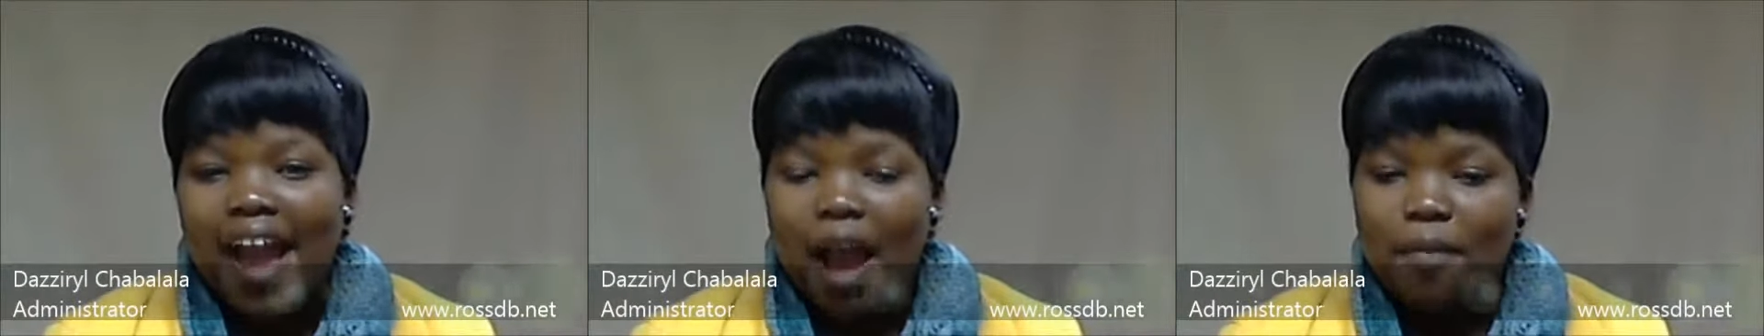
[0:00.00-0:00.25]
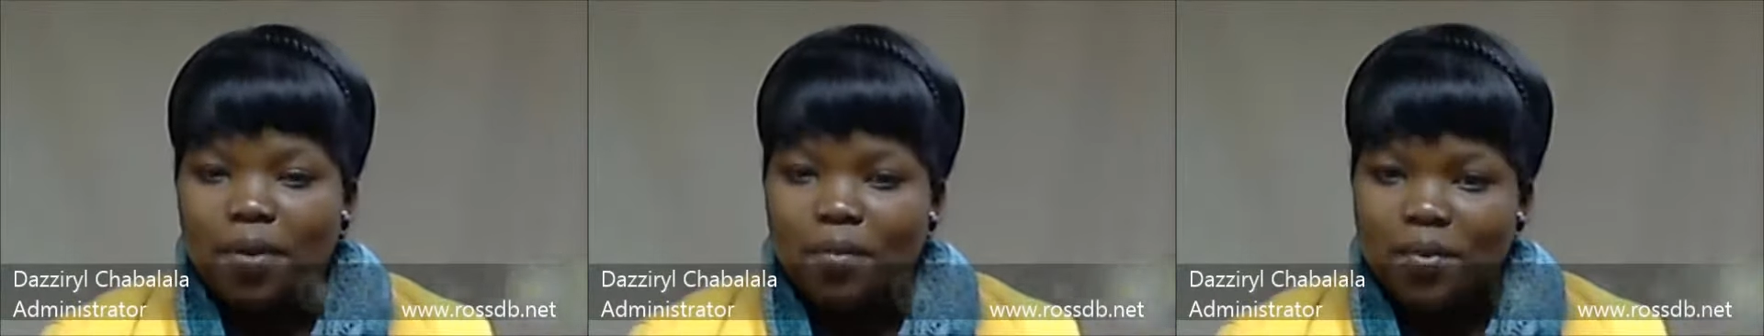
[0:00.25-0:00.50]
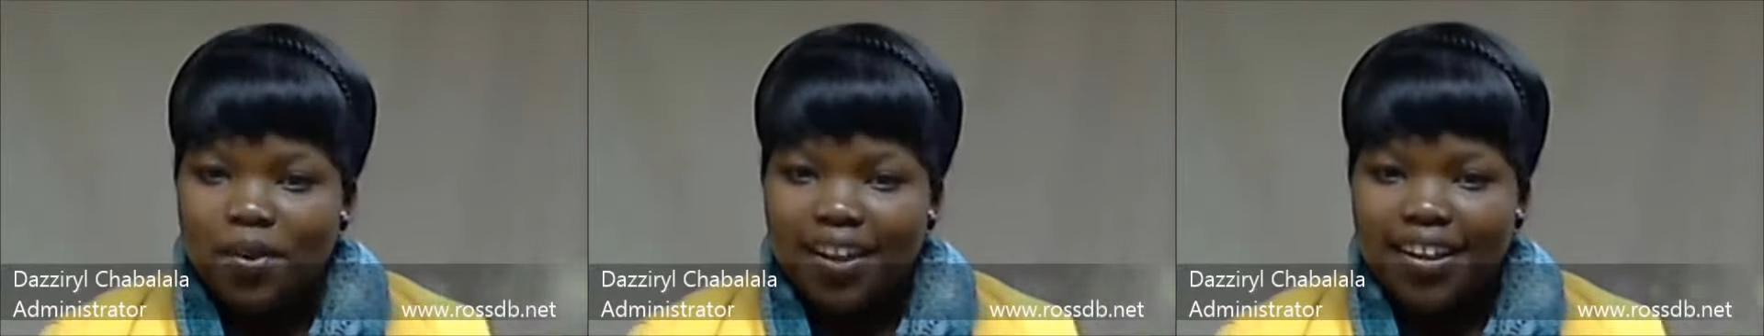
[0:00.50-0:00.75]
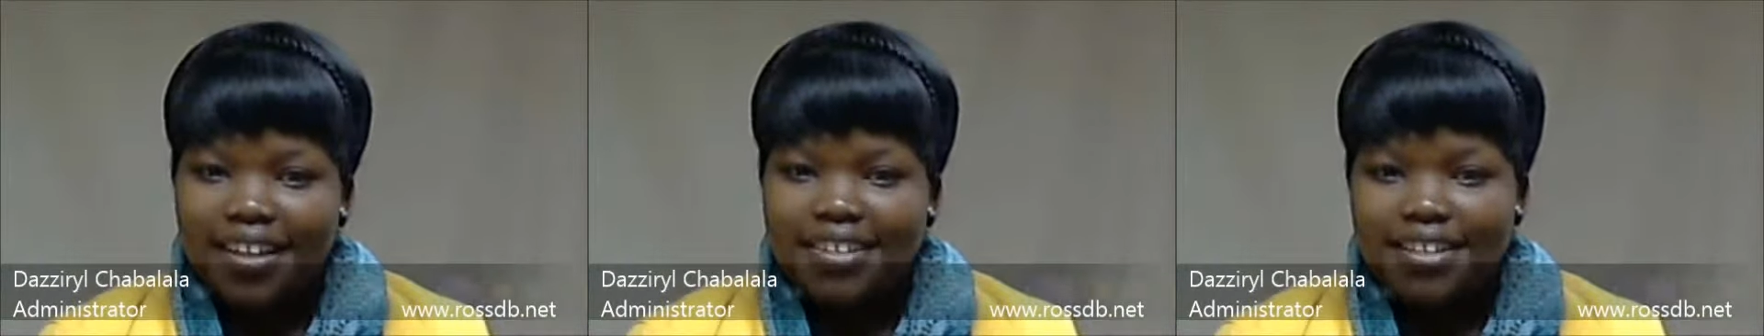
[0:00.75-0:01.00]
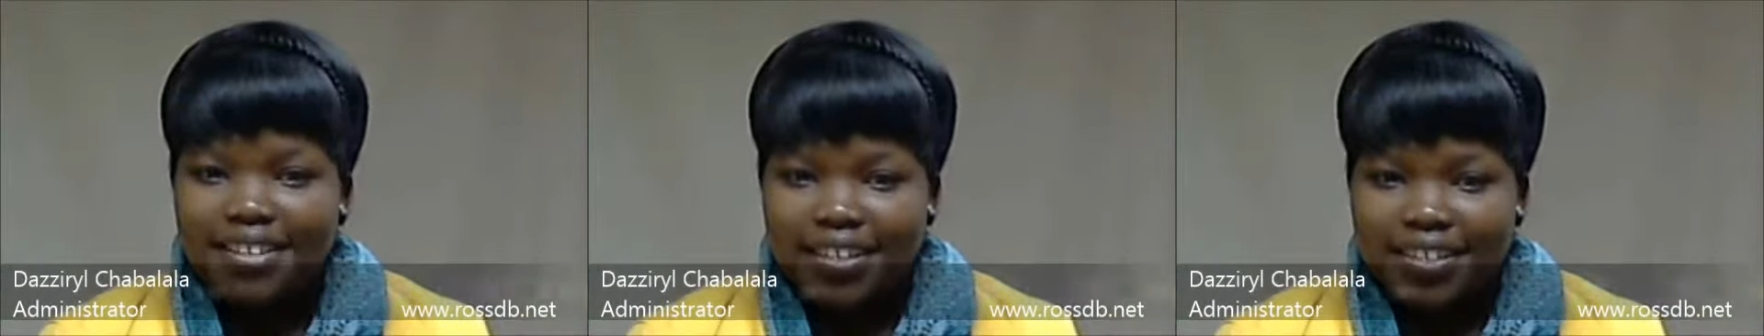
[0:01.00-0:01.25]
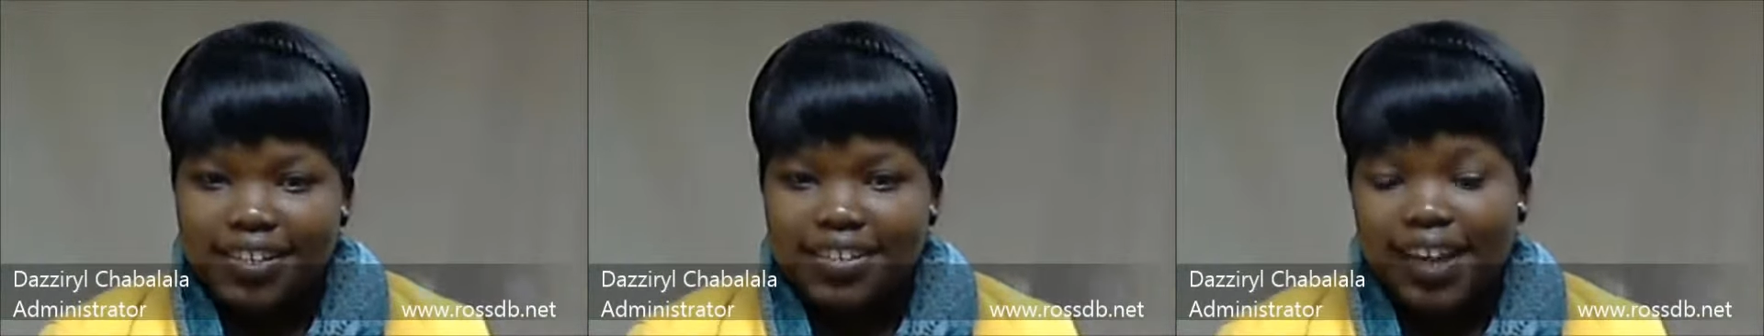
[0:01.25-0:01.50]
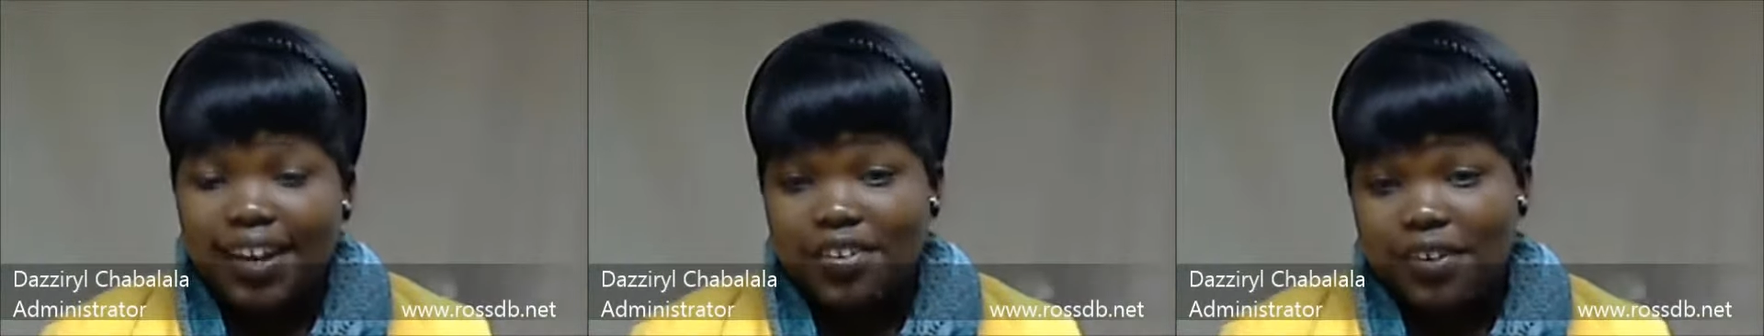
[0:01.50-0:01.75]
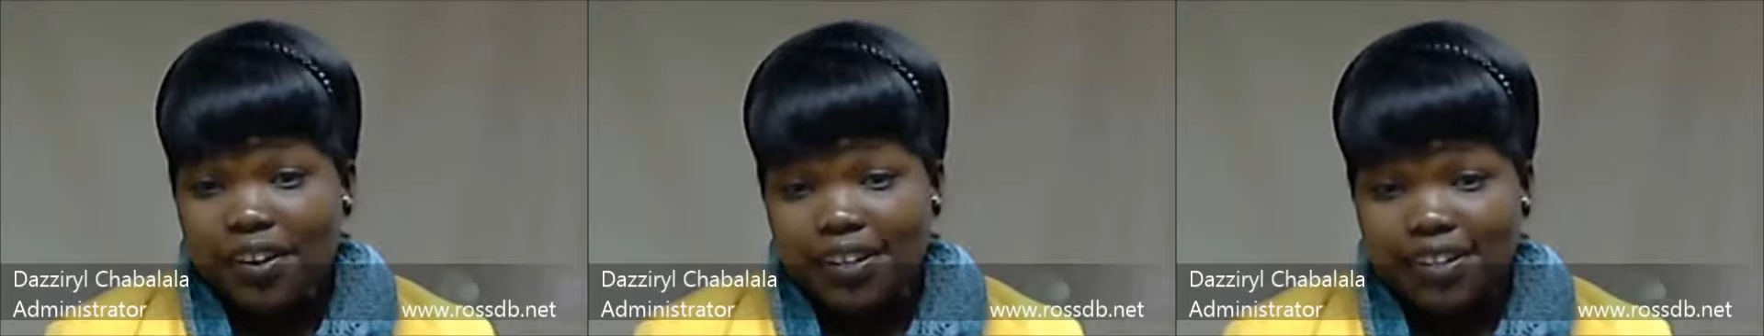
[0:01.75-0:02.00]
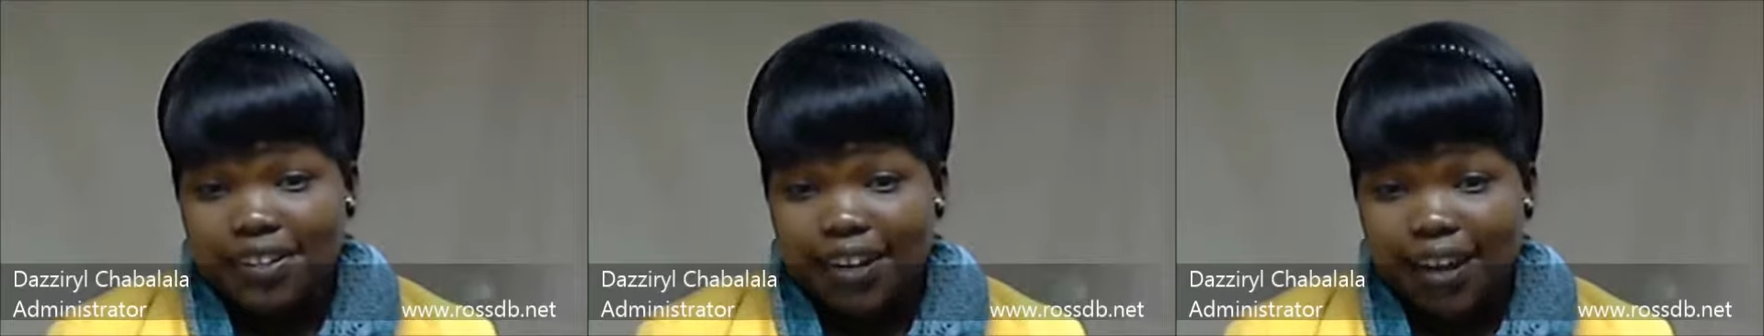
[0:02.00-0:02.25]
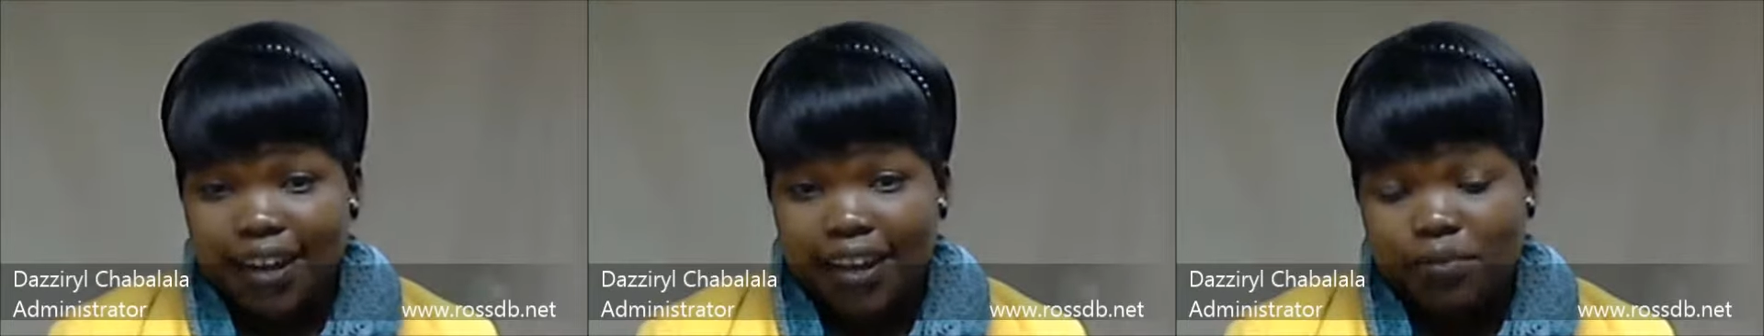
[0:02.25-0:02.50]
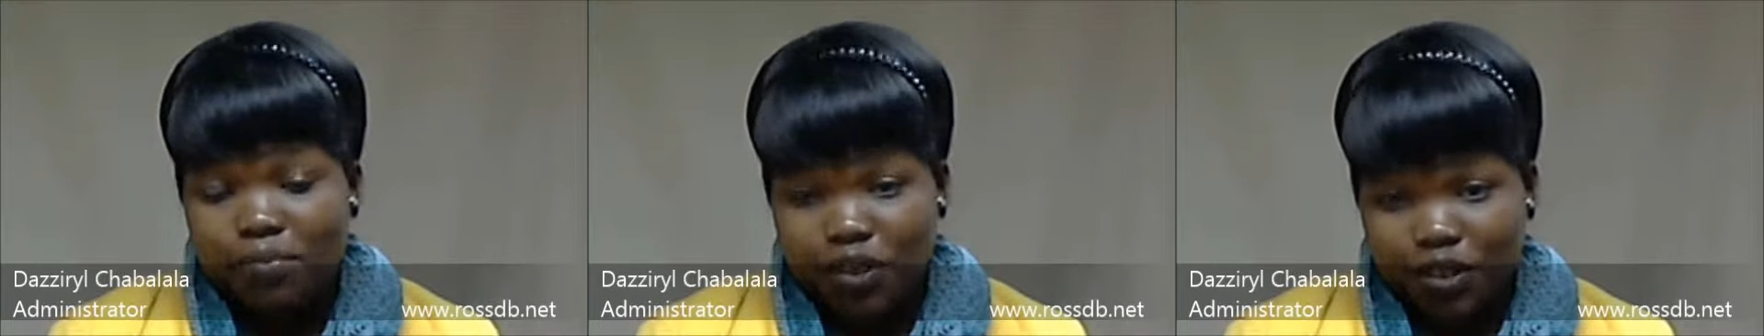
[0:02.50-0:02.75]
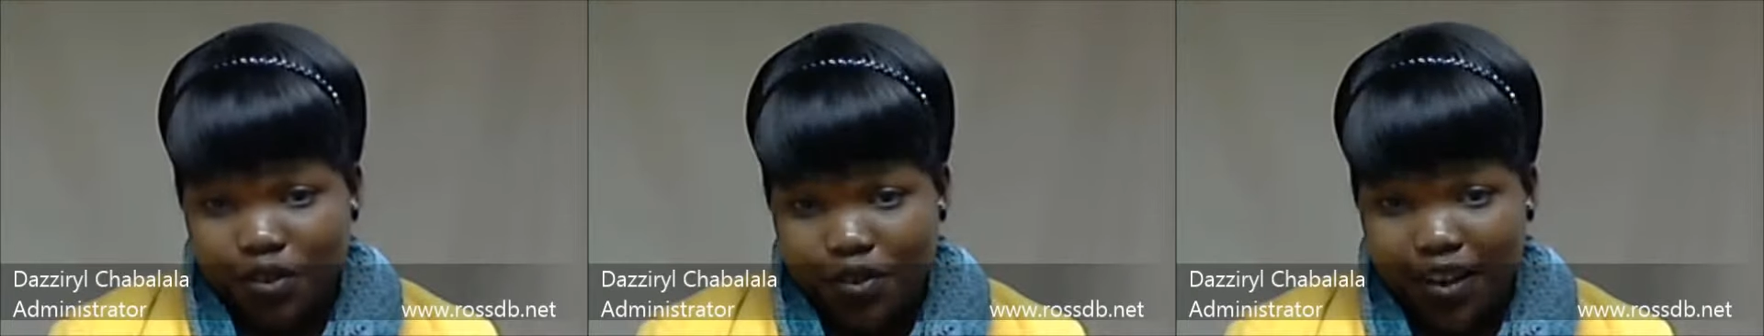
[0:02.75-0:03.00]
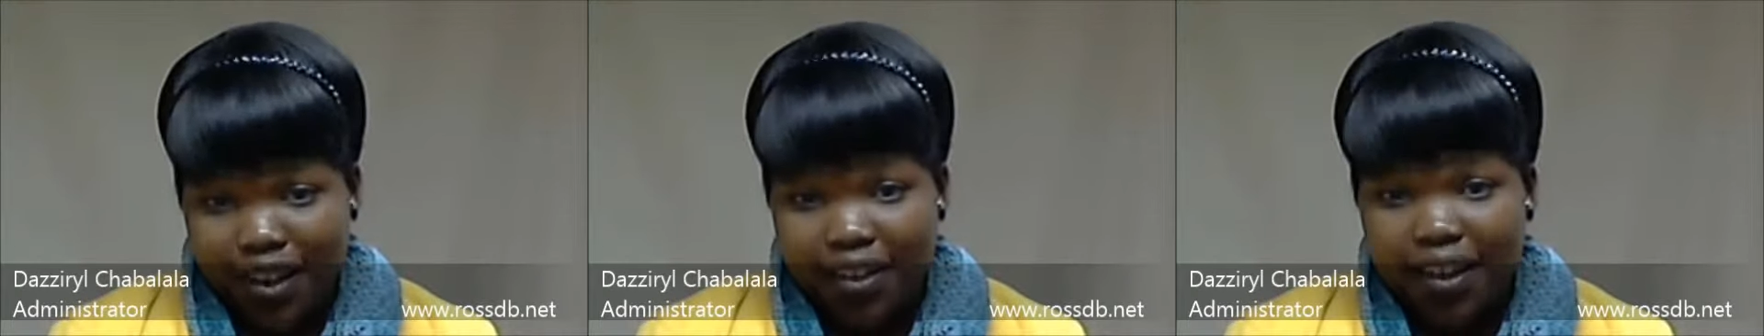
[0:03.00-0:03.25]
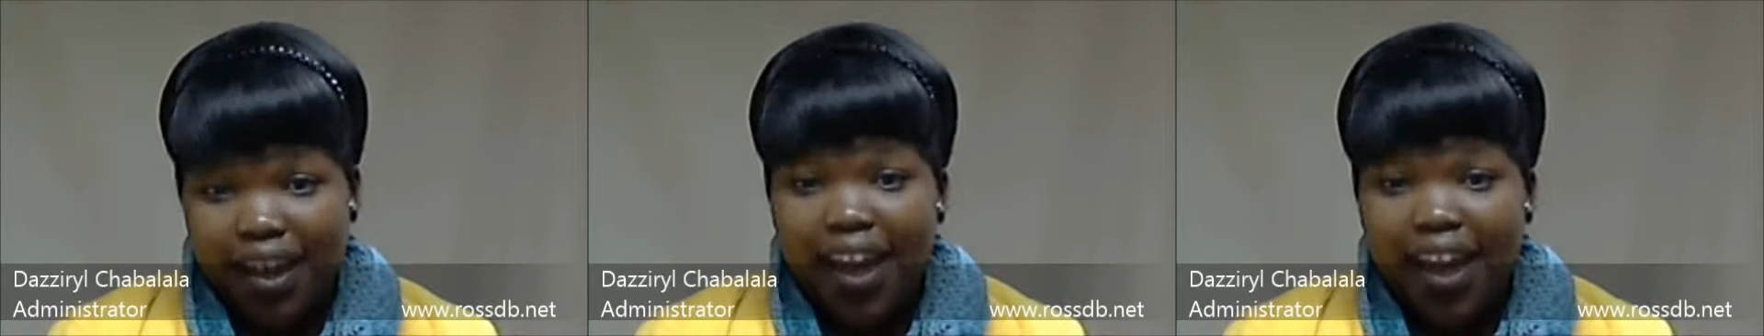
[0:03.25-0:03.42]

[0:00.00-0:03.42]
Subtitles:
I'm employed as a dentist and creative slack in Pretoria,